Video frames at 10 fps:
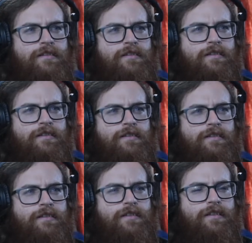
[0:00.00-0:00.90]
Oh
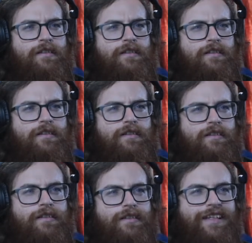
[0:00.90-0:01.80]
yeah!
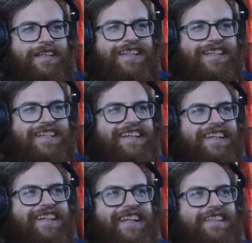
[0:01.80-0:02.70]
And
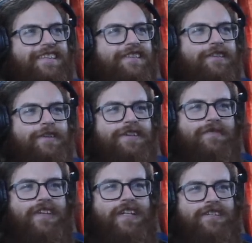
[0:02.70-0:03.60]
this is Lucas
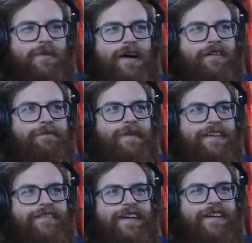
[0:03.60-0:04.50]
V twelve, by the way.